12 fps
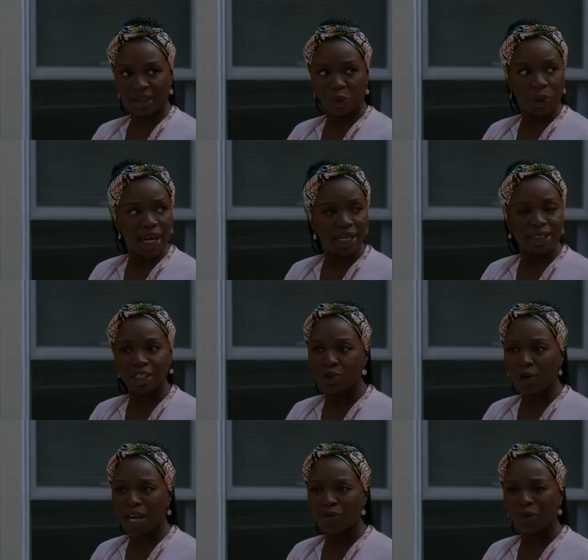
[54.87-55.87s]
We are in the
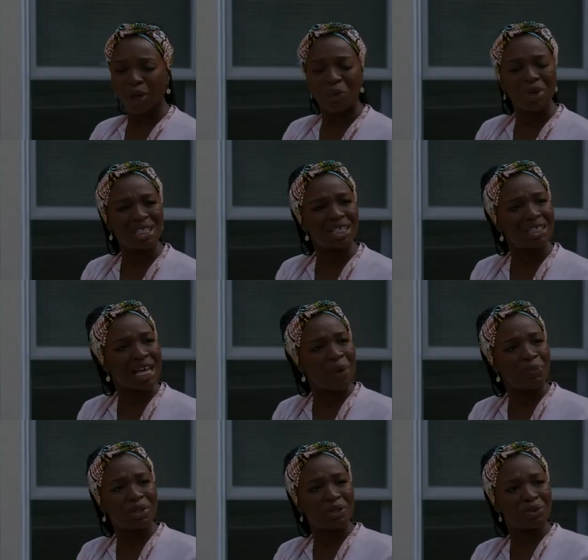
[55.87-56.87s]
driveway. What is
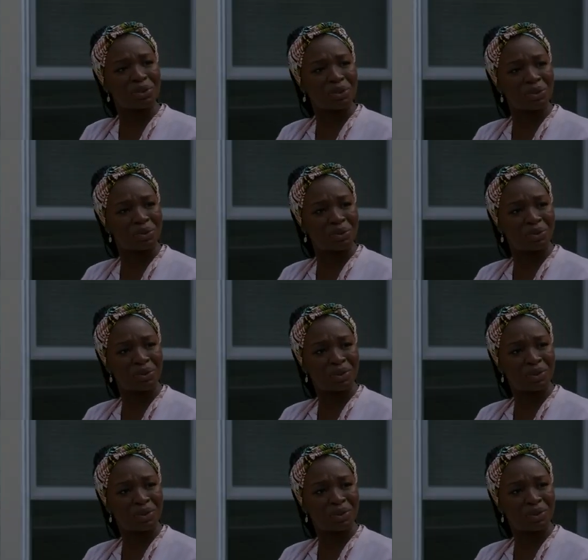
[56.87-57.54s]
happening to you?